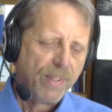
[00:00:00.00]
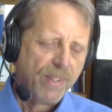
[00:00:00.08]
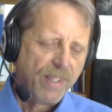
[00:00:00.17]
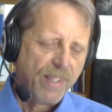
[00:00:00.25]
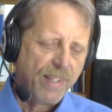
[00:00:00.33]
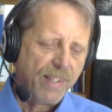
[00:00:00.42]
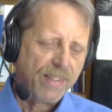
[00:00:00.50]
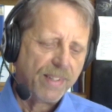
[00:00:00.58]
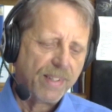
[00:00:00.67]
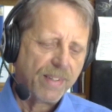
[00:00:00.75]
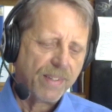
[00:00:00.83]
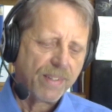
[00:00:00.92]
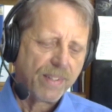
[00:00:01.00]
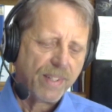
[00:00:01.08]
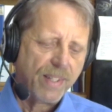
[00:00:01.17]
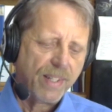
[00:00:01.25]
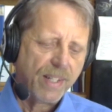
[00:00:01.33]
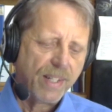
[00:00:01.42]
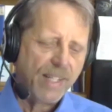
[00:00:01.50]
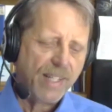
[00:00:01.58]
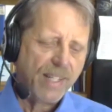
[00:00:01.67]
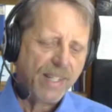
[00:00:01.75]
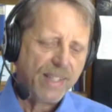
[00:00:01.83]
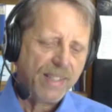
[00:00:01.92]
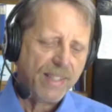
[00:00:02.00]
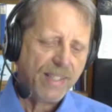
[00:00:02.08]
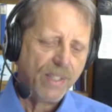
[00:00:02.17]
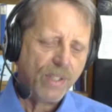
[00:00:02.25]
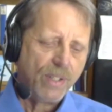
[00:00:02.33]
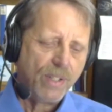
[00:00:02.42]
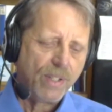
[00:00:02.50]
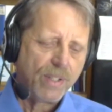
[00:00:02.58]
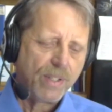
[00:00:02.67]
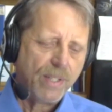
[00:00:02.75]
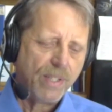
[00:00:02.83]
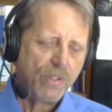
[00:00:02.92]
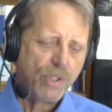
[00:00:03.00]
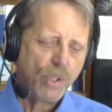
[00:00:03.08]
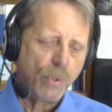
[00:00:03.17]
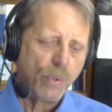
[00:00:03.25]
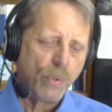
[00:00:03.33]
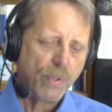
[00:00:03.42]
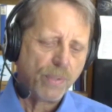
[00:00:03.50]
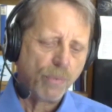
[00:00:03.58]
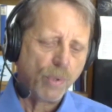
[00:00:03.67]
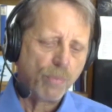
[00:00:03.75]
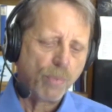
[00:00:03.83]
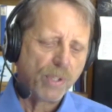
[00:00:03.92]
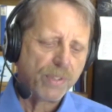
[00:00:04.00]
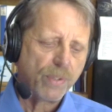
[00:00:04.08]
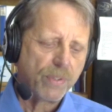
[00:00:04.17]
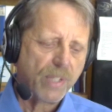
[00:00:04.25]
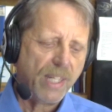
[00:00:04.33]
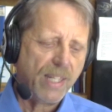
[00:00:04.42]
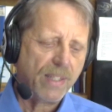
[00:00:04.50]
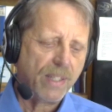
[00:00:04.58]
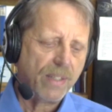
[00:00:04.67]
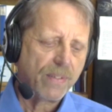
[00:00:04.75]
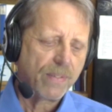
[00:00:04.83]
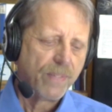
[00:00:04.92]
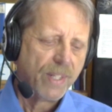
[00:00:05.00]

and I indeed did too, and we bought those candies.